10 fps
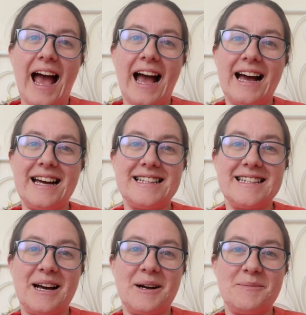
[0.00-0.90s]

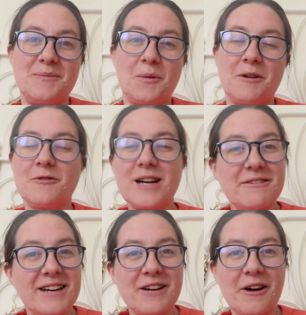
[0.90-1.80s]
And we're
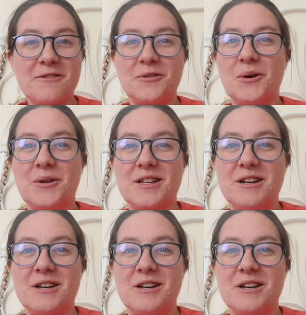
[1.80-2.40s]
really, really grateful